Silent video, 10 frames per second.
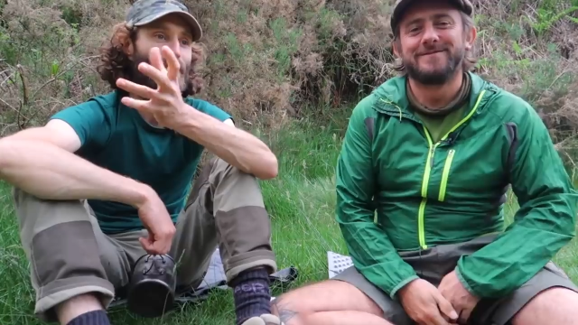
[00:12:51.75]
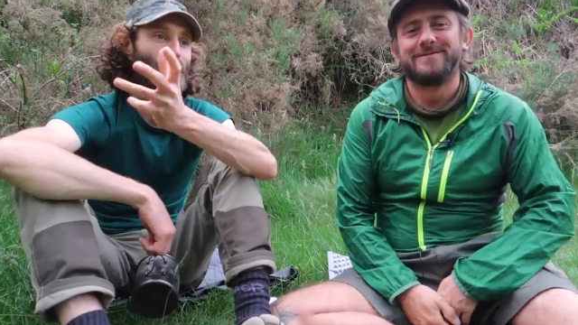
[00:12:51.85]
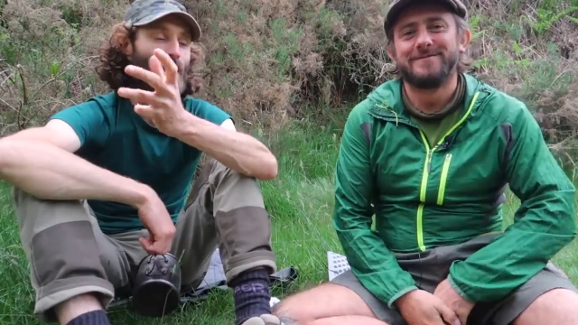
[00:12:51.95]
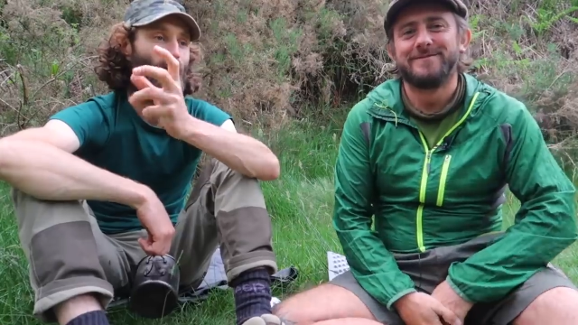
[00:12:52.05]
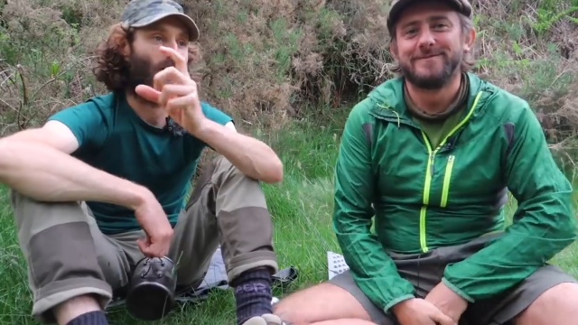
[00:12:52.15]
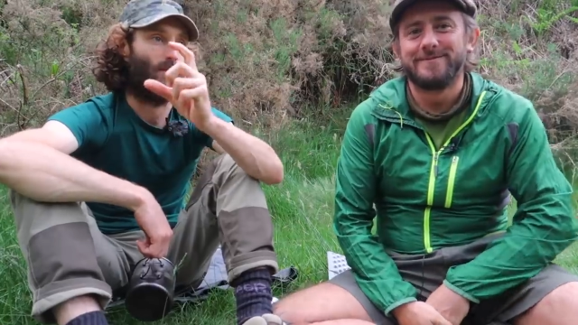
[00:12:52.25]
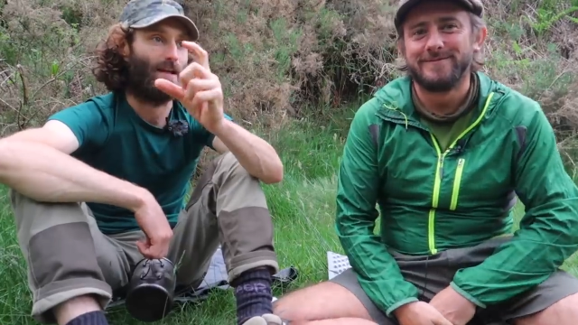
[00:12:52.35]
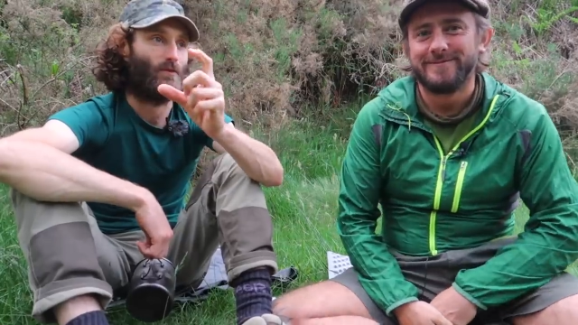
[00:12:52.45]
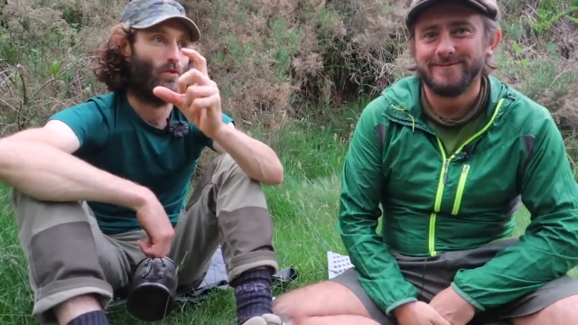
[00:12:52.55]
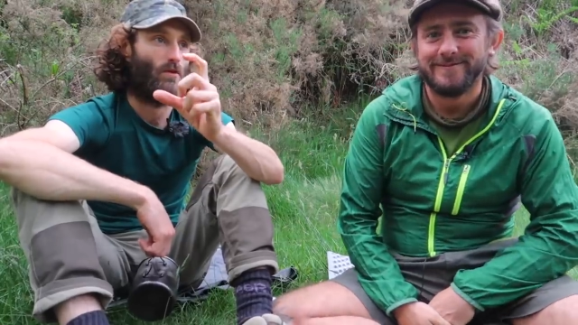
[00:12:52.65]
Speaker 1: potato
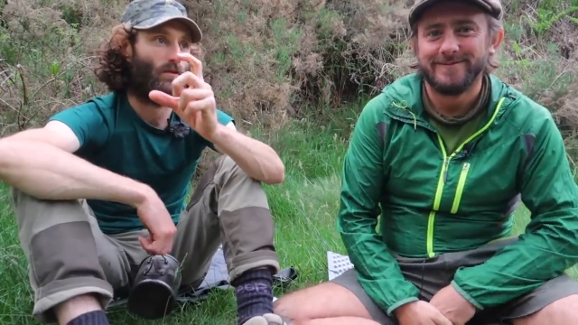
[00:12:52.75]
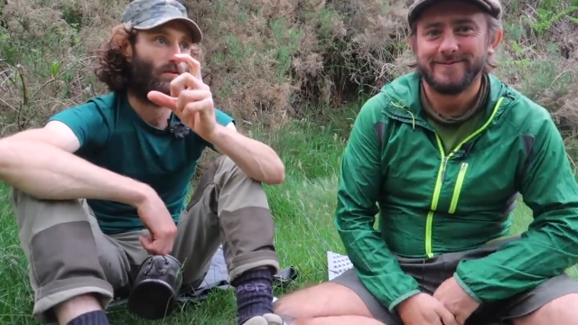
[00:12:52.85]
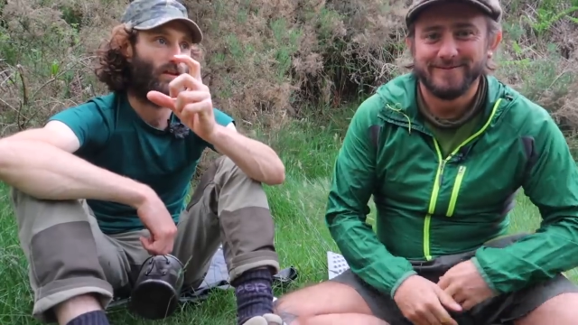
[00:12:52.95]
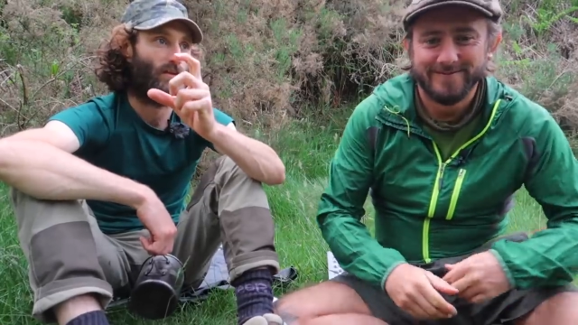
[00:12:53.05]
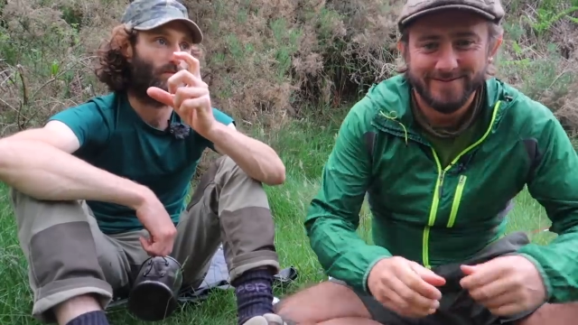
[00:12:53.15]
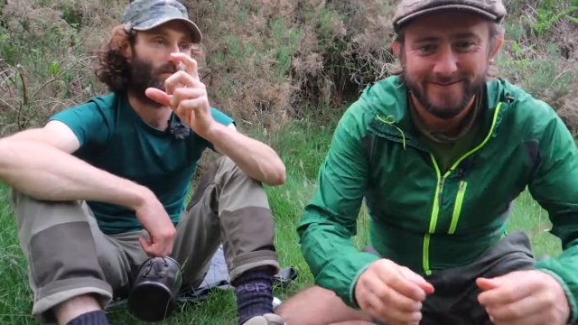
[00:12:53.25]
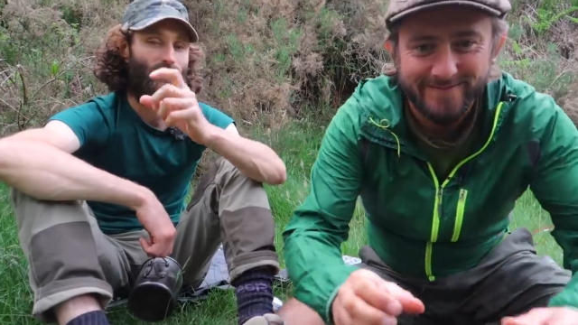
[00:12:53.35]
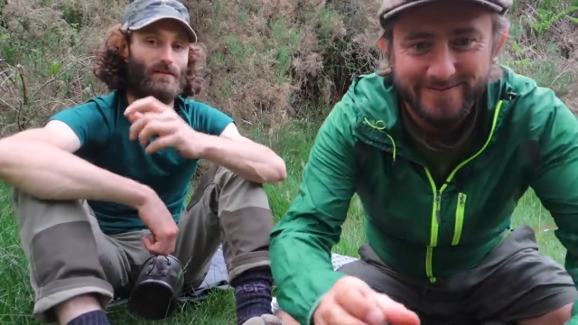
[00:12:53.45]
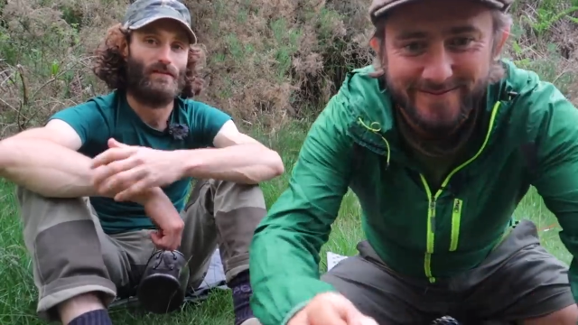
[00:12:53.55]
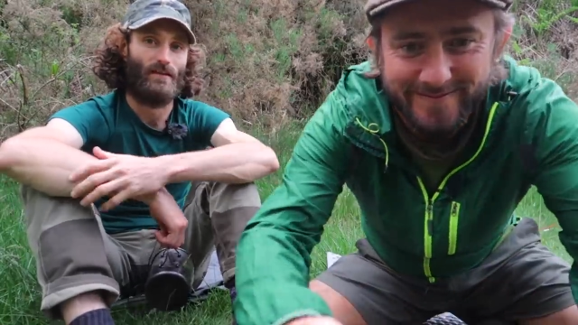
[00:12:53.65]
makes one crisp.
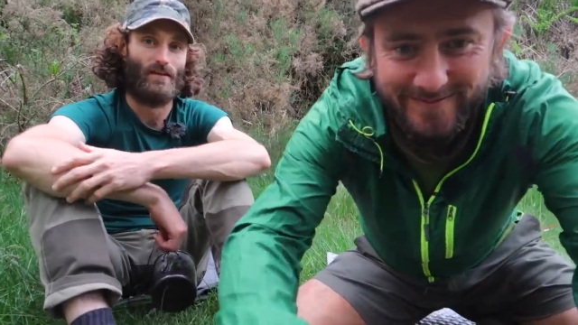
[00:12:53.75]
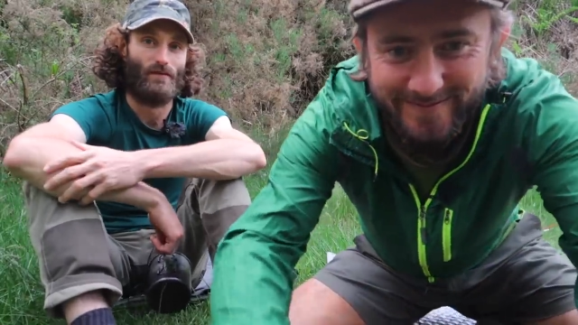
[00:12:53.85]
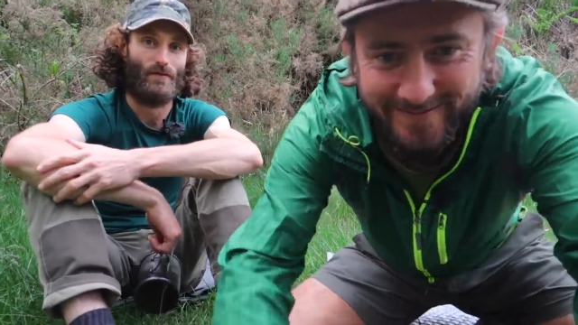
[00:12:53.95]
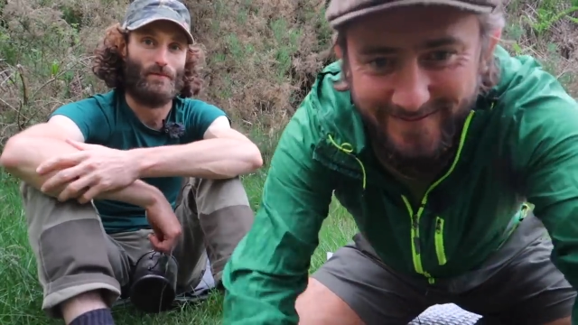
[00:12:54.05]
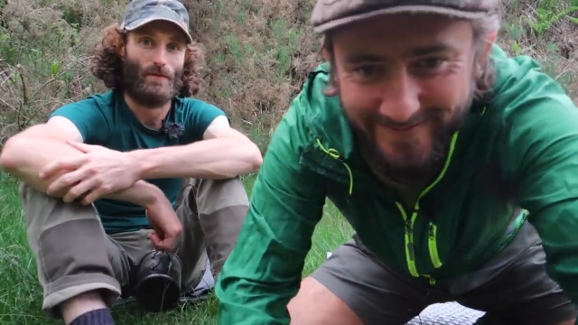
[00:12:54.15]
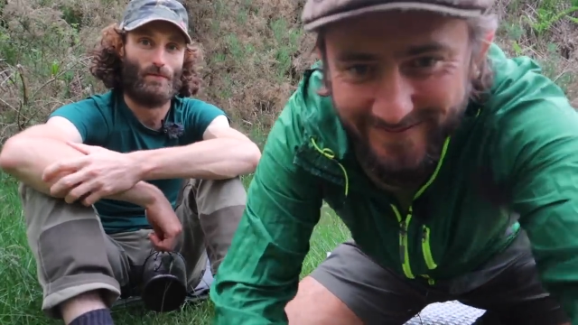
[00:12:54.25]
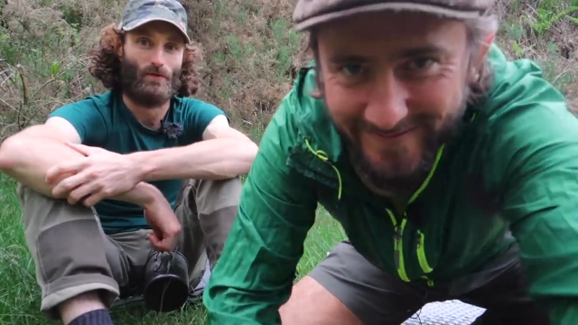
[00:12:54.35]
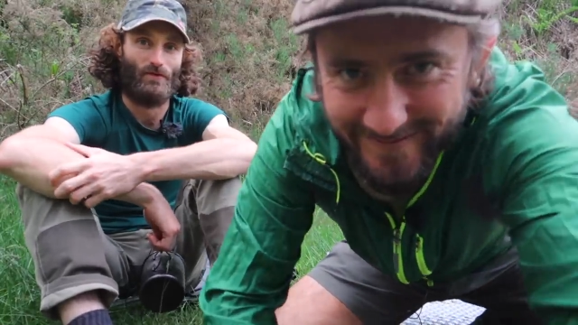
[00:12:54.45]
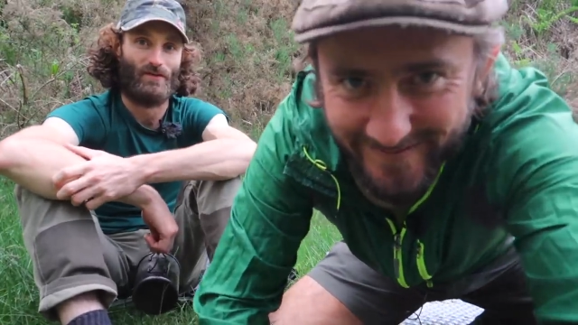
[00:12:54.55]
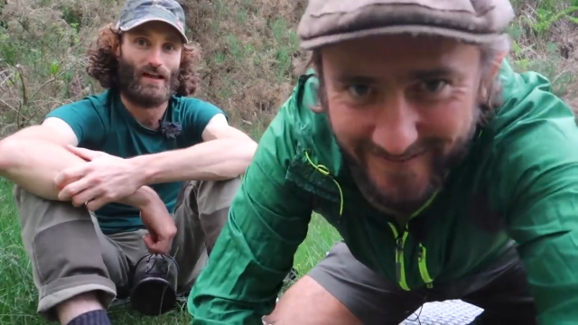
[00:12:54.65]
I don't think people
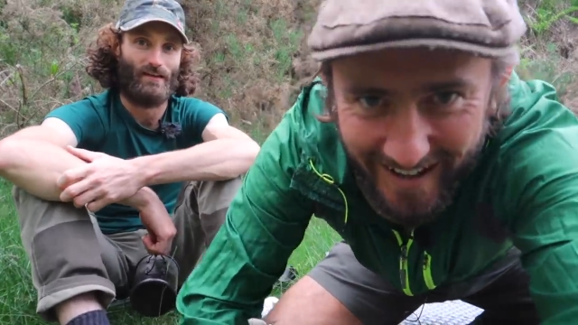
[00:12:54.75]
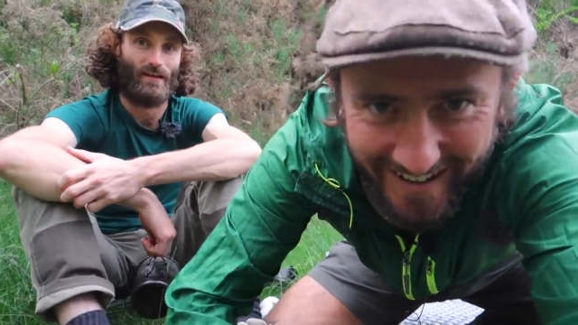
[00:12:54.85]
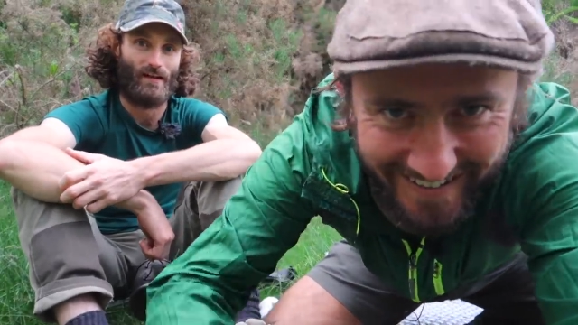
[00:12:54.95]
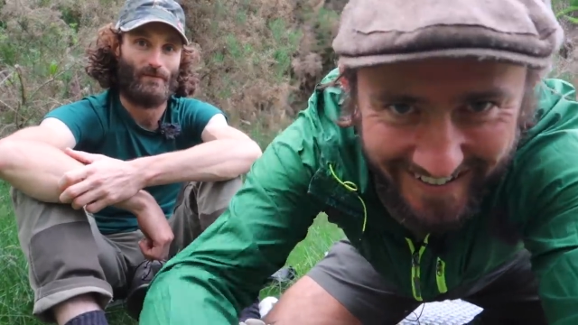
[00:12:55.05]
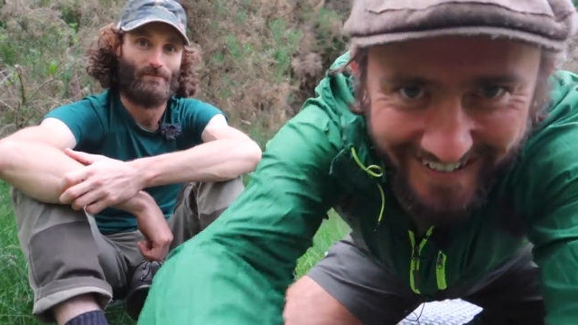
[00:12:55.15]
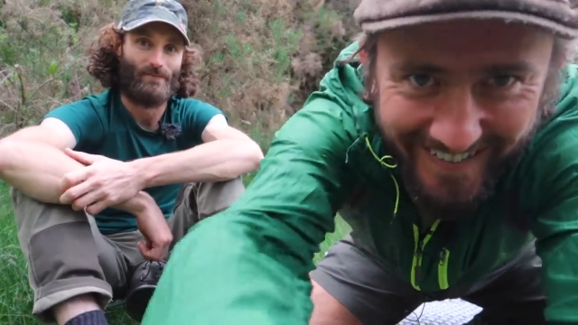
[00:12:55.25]
understand that.